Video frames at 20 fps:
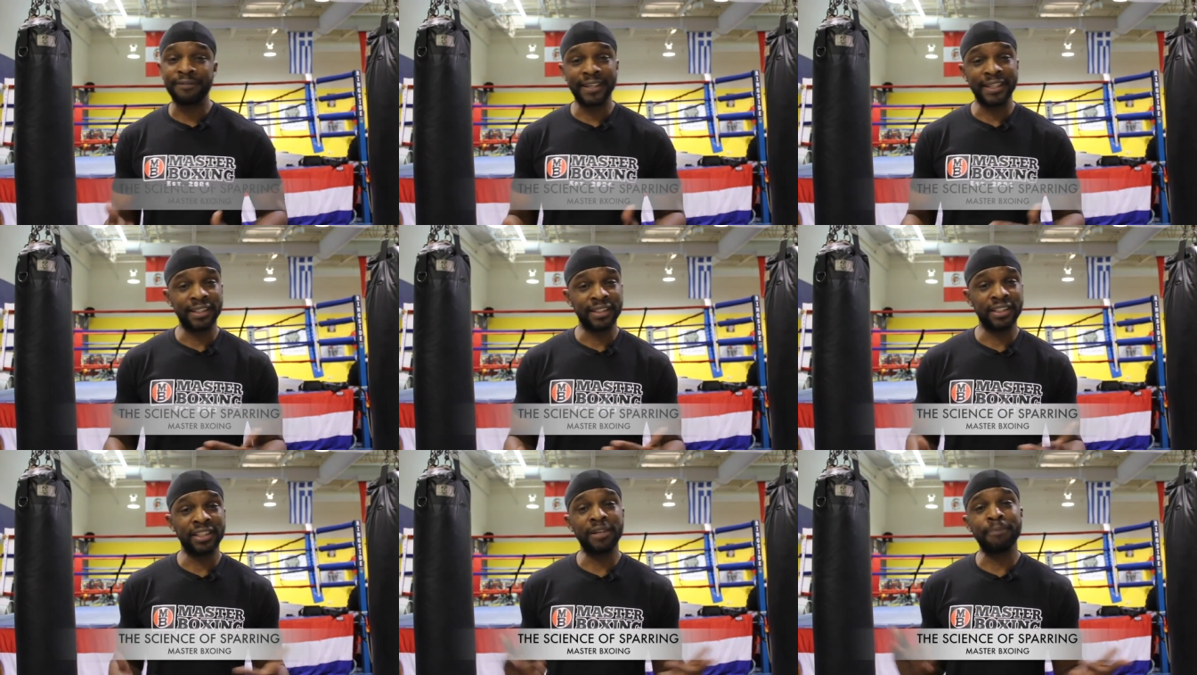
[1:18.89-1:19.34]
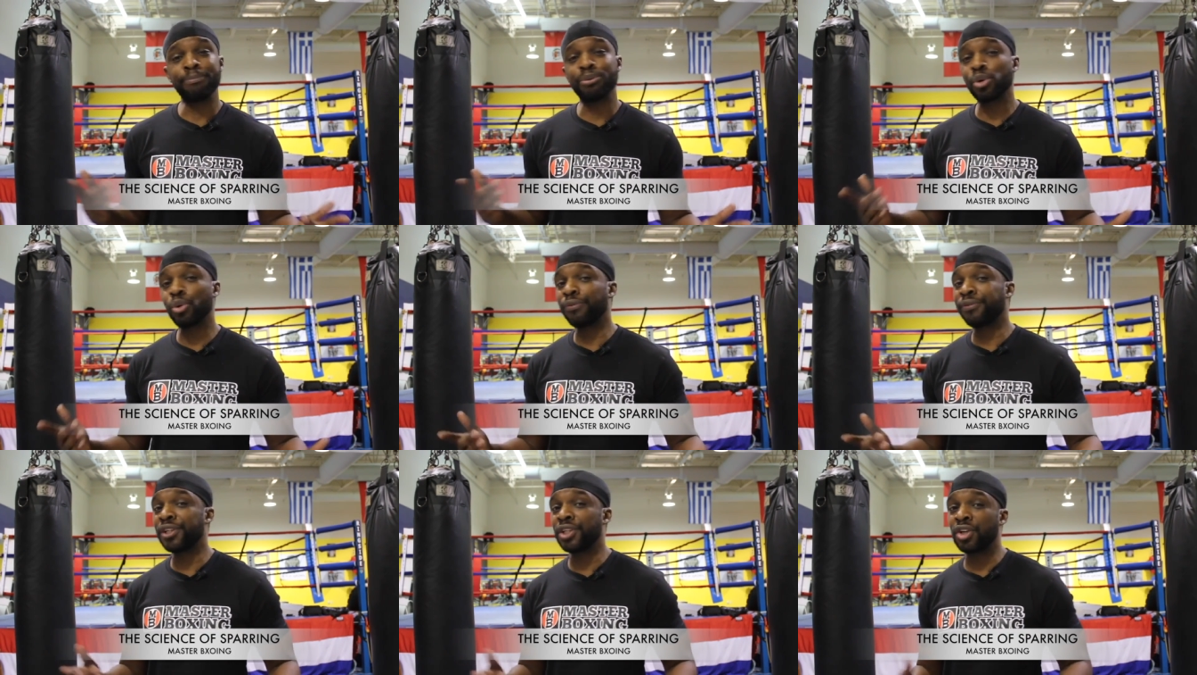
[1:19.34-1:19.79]
elevating
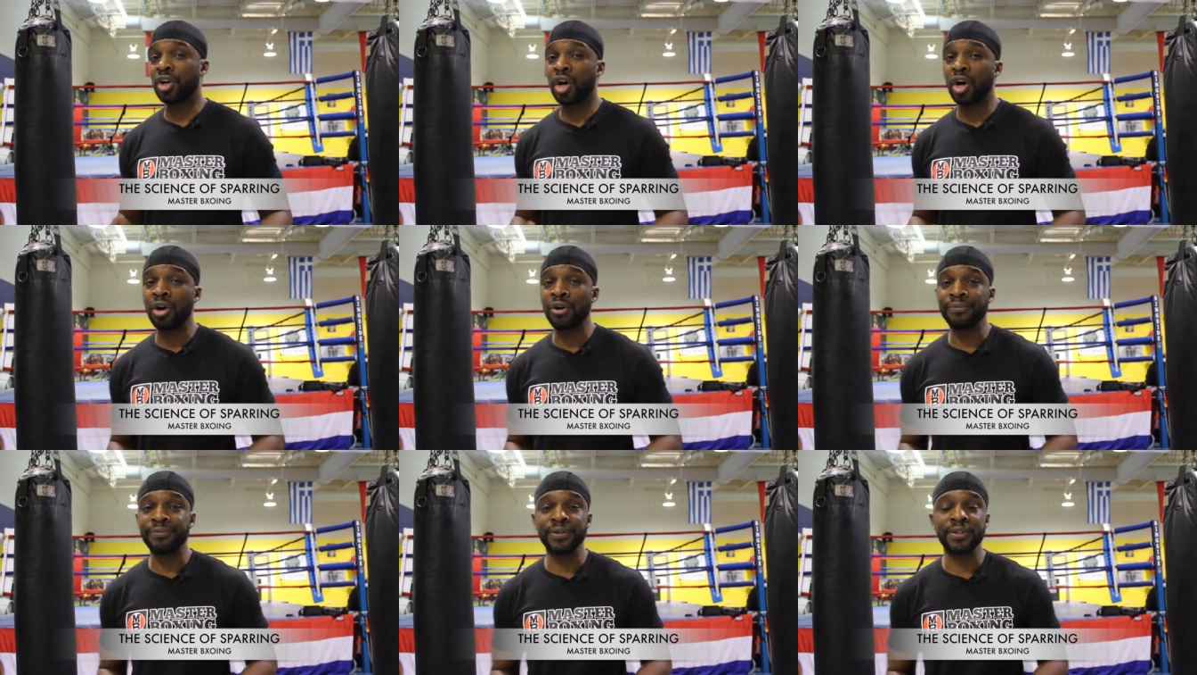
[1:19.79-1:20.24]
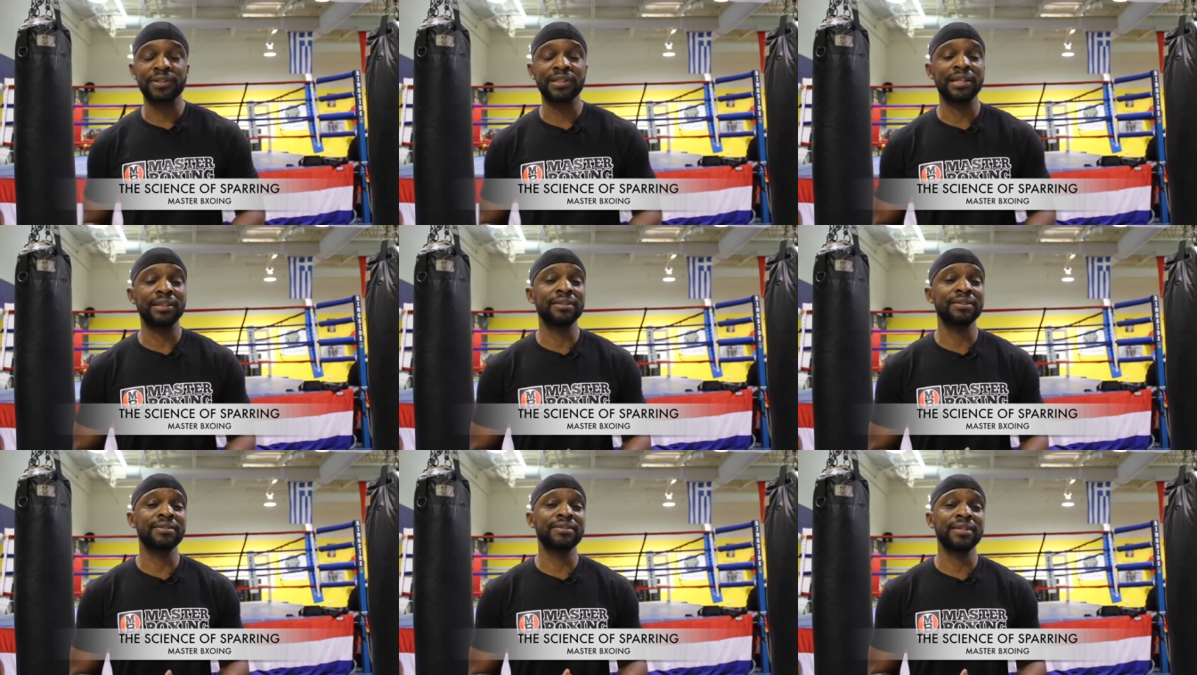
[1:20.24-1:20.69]
and improving your
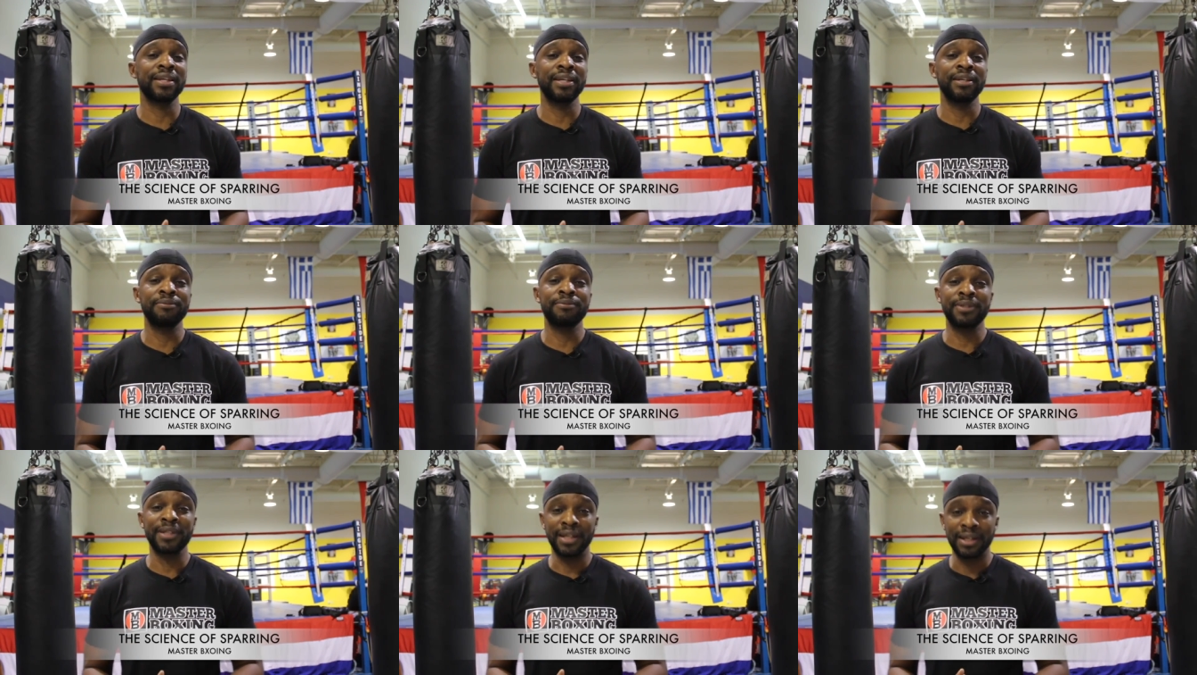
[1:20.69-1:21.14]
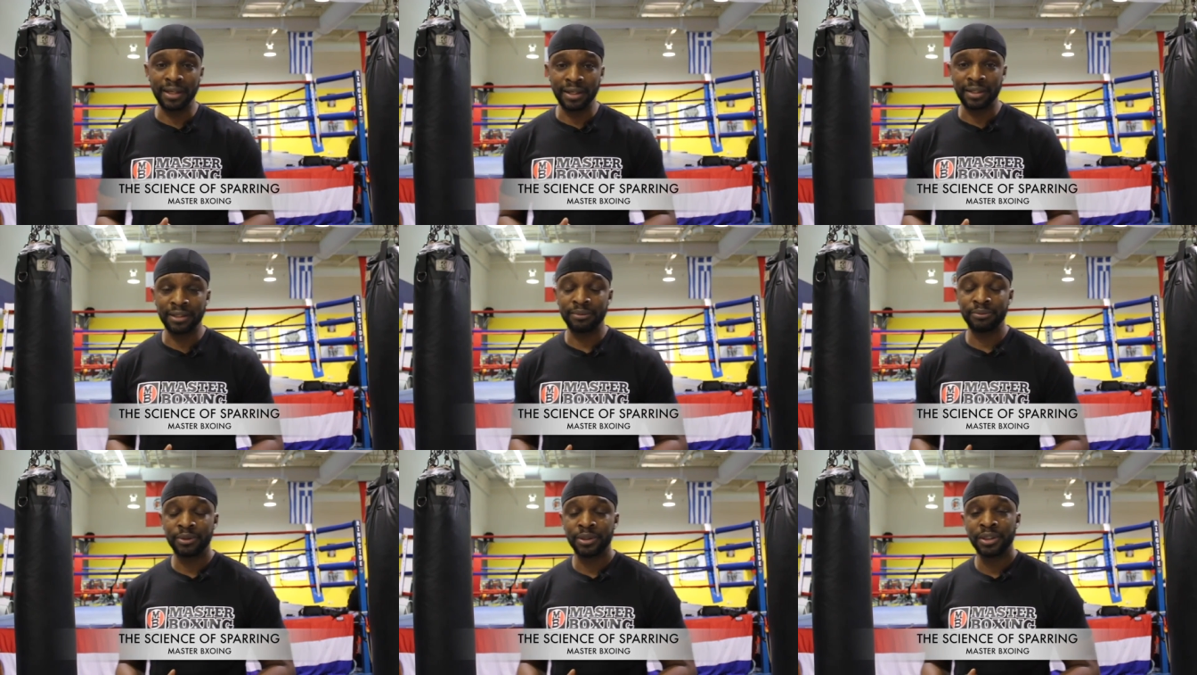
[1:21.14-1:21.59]
offense at the same
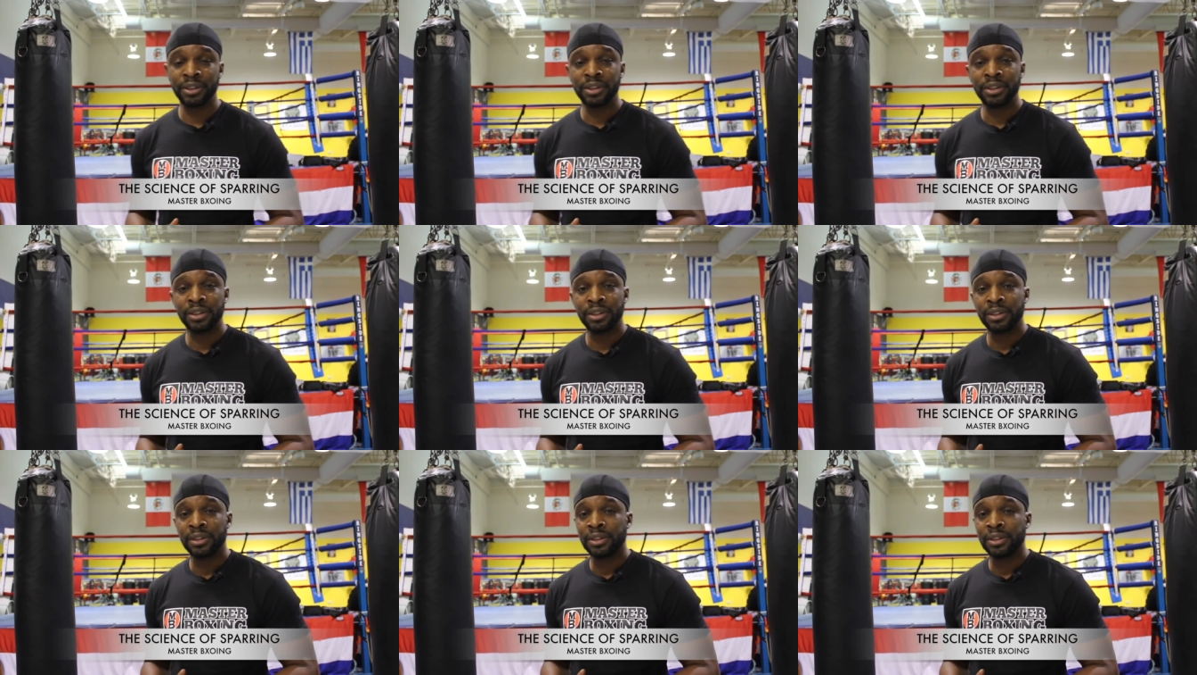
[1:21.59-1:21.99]
time.